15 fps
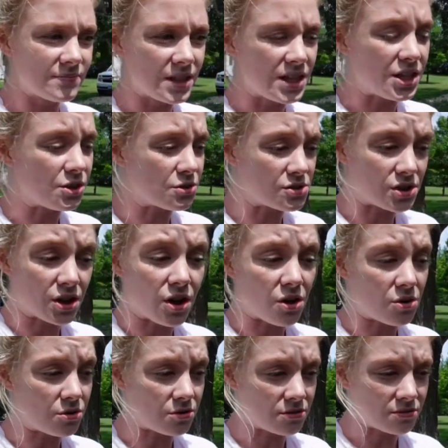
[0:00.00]
years
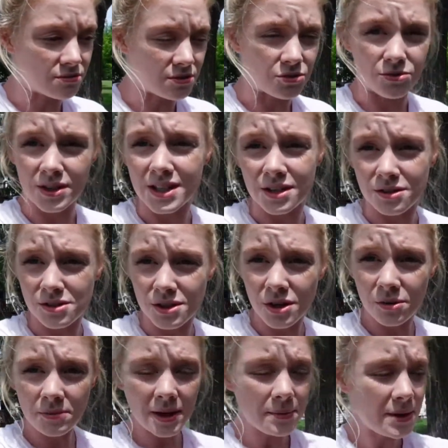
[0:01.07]
ago, 3 years ago
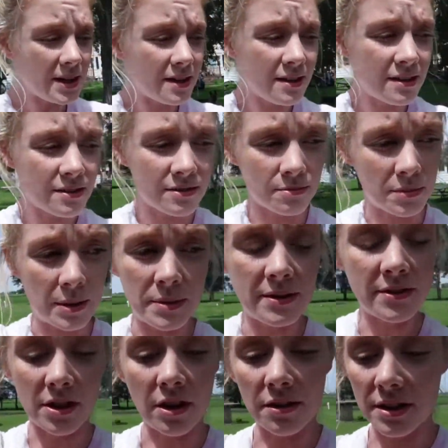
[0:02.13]
maybe
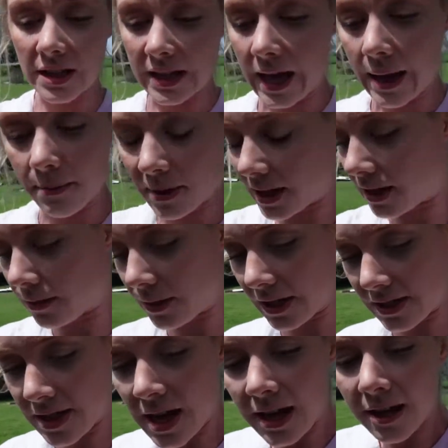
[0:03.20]
even longer than that. But
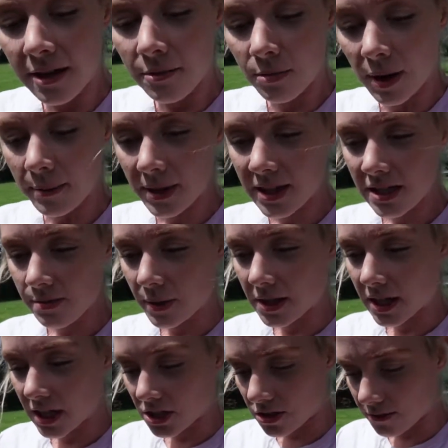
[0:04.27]
anyways, Brett made this mud
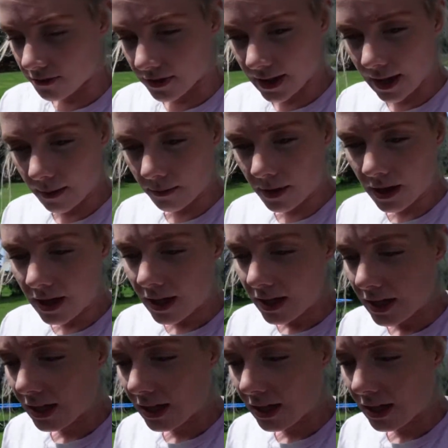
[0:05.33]
kitchen for them. He